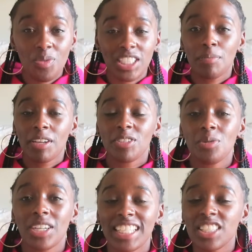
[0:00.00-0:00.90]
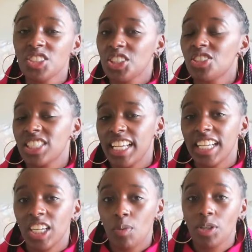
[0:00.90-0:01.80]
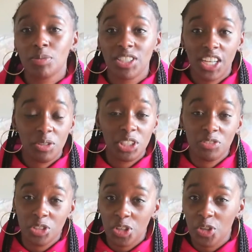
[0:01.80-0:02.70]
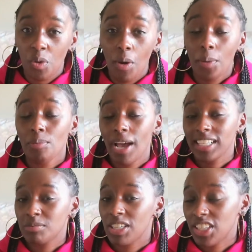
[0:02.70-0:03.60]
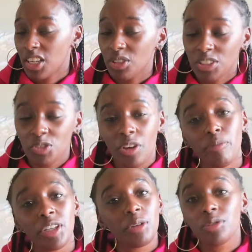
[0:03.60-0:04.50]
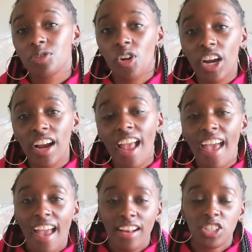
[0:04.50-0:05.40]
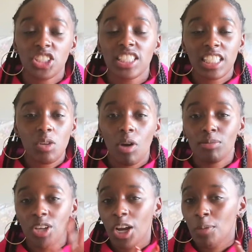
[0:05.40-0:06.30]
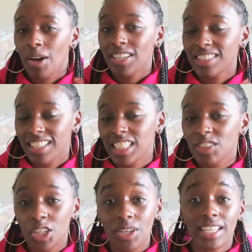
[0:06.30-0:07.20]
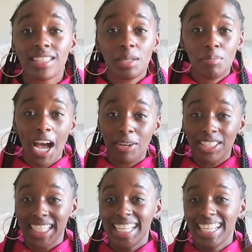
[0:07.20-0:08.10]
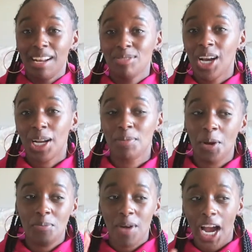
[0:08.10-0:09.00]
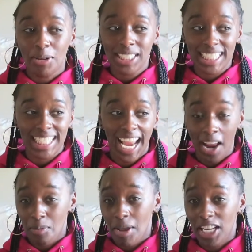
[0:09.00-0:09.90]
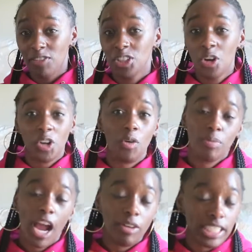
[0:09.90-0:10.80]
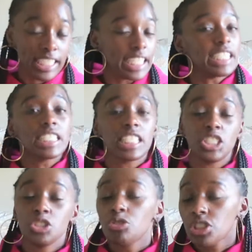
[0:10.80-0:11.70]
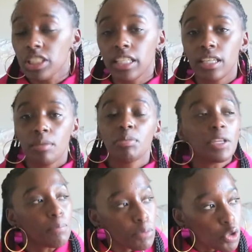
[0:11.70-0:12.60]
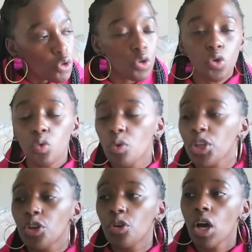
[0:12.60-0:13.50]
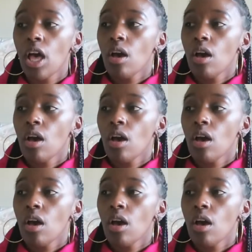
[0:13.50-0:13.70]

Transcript: What's up, everyone? It's your girl Shay here, and welcome to my channel if you're new, and welcome back to my channel if you have been here before. And as you can see, what I'm talking about in today's video is pirating, and I'm talking about pirating anime. And if you don't know what pirating is, it is usually people who will